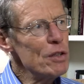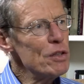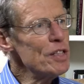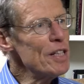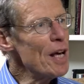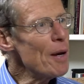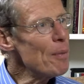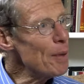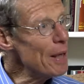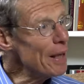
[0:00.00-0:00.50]

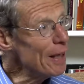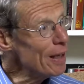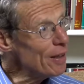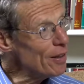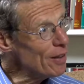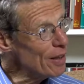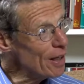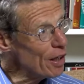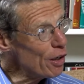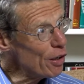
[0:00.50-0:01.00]
Deming
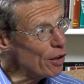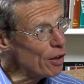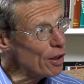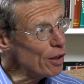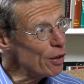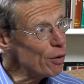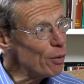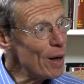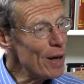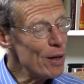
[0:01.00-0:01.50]
and the
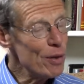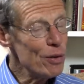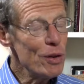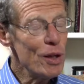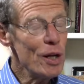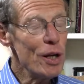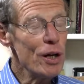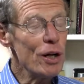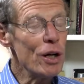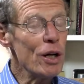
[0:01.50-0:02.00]
area hmm. around
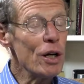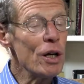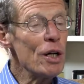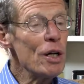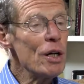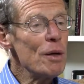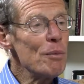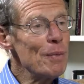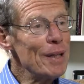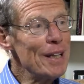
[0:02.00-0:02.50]
there,
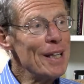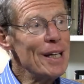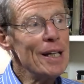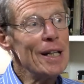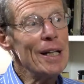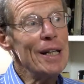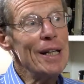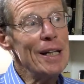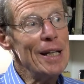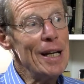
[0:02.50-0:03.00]

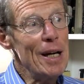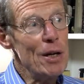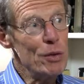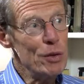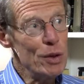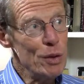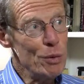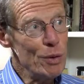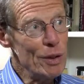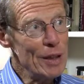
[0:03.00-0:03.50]
McKinley
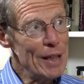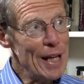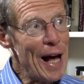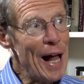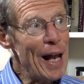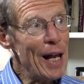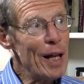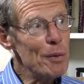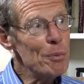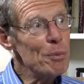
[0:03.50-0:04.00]
County with
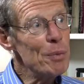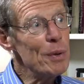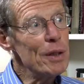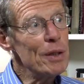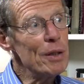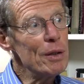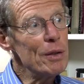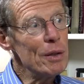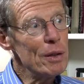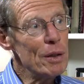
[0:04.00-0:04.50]
Gallup
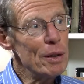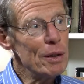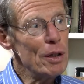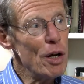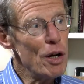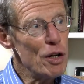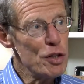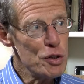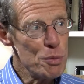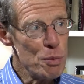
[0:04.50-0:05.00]
and a
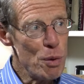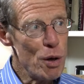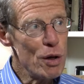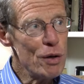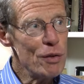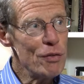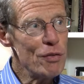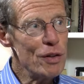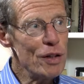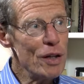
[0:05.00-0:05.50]
large
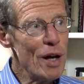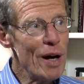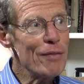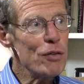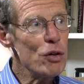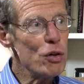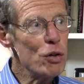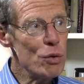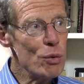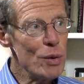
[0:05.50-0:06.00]
part of the
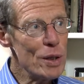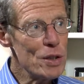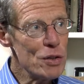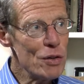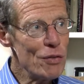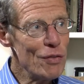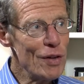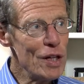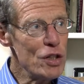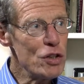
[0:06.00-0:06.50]
Navajo
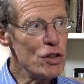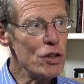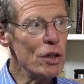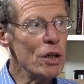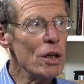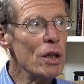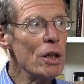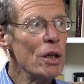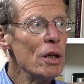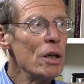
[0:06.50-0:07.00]

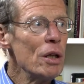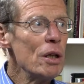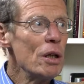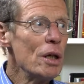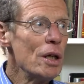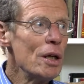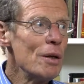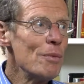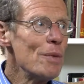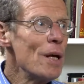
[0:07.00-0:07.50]
reservation. Right.
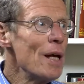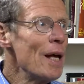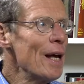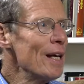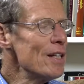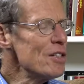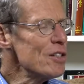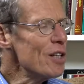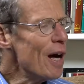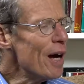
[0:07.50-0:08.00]
Hmm. Um,
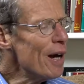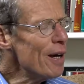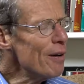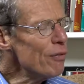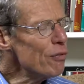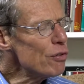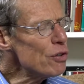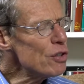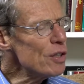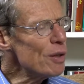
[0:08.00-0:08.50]
it's high
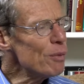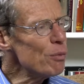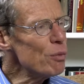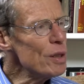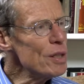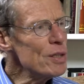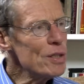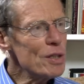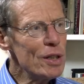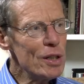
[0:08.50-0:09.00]
for some
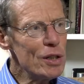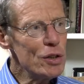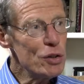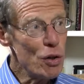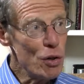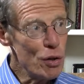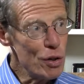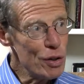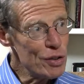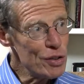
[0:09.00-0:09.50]
reason in
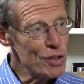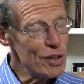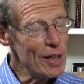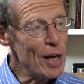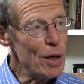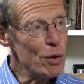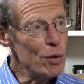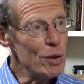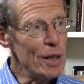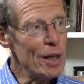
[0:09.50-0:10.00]
Torrance
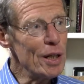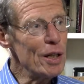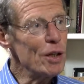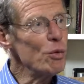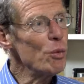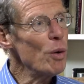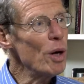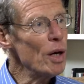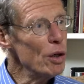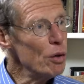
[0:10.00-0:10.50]
County and
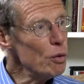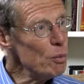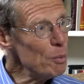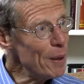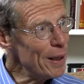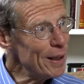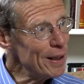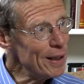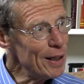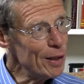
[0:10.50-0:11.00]
in
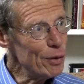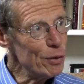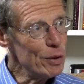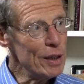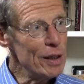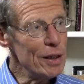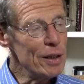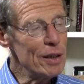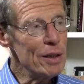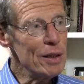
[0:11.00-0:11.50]
Guadalupe
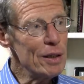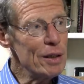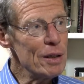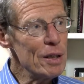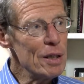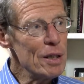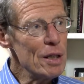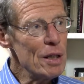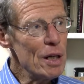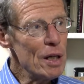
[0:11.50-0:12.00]
County in the
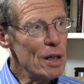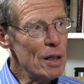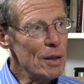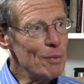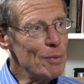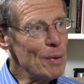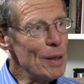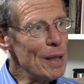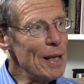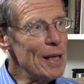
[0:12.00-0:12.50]

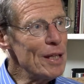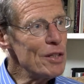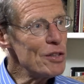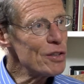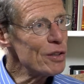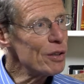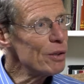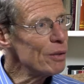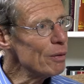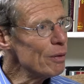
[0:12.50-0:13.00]
um,
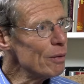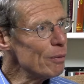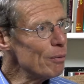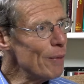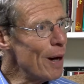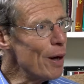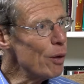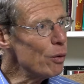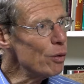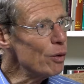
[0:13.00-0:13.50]
East
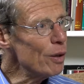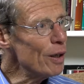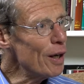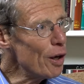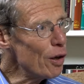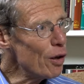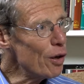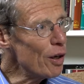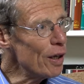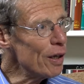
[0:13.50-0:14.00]
Mountain
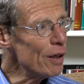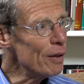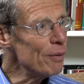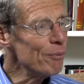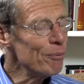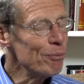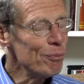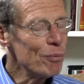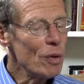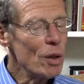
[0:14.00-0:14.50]
area.
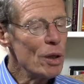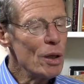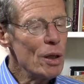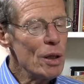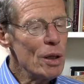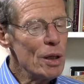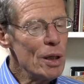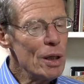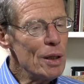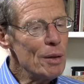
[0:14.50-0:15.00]
Right. Huh.
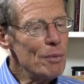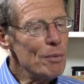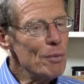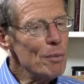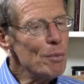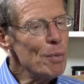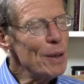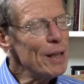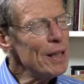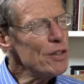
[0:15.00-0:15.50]

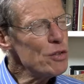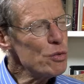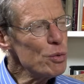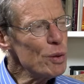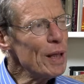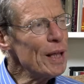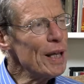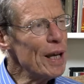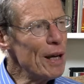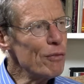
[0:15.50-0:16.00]
Um, but it's
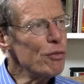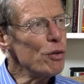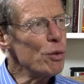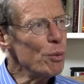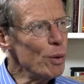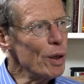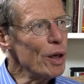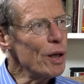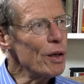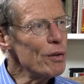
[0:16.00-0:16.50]
really
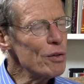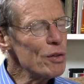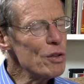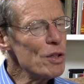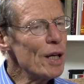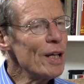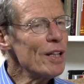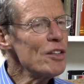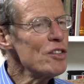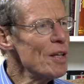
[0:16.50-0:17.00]
everywhere
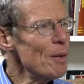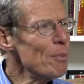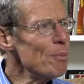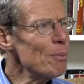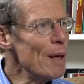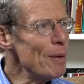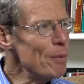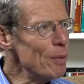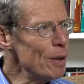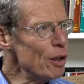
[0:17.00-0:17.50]
except
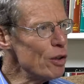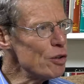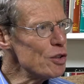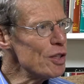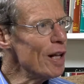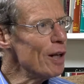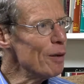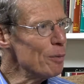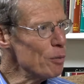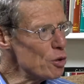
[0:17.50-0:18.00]
maybe Los
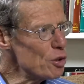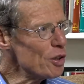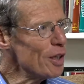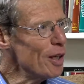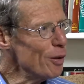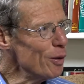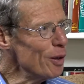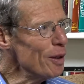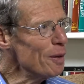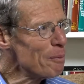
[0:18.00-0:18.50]
Alamos
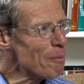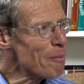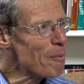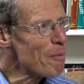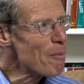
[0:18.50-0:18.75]
County.